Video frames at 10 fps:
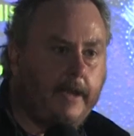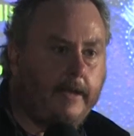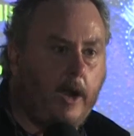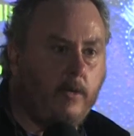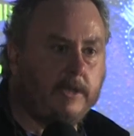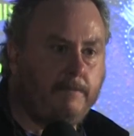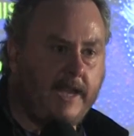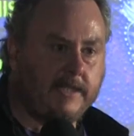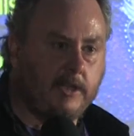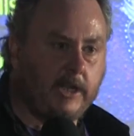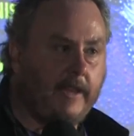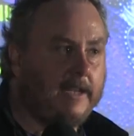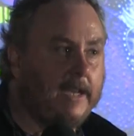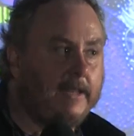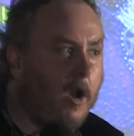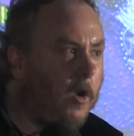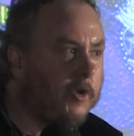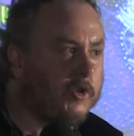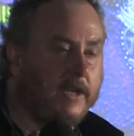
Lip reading: That was a message, and they did that all through.